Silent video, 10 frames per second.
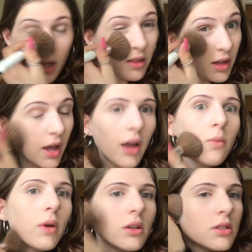and like I
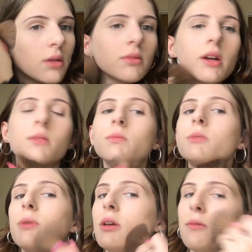will
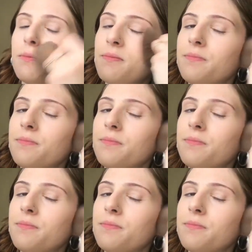sometimes, but